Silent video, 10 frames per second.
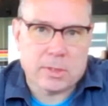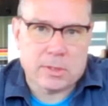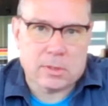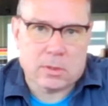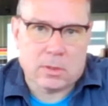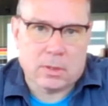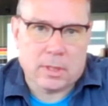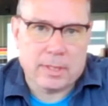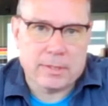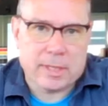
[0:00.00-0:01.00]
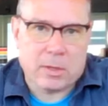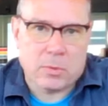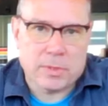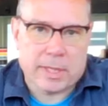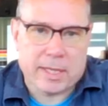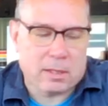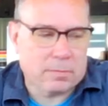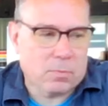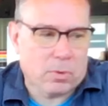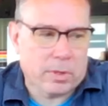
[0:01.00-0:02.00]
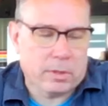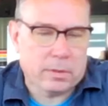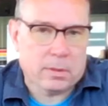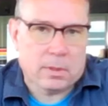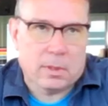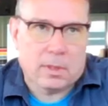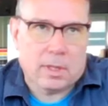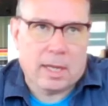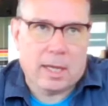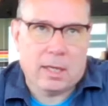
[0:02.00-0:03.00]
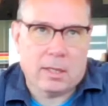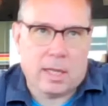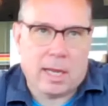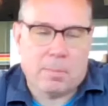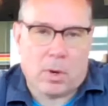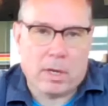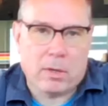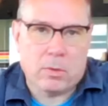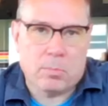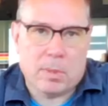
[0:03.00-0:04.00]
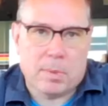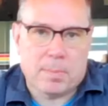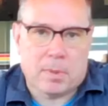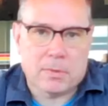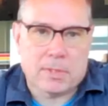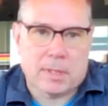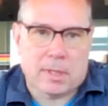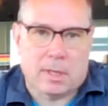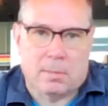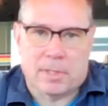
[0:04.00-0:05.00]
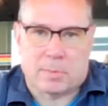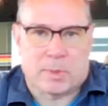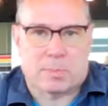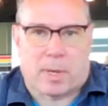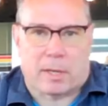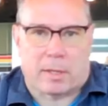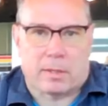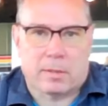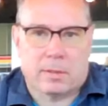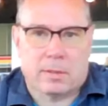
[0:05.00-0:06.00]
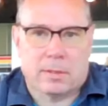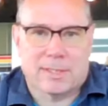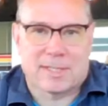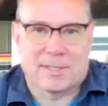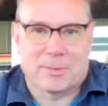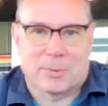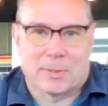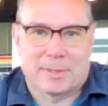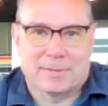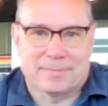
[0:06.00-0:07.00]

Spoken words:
Sizzler in San Jose, California. And a brand new BP Pulse Giga Hub has been spotted. Let's get into it.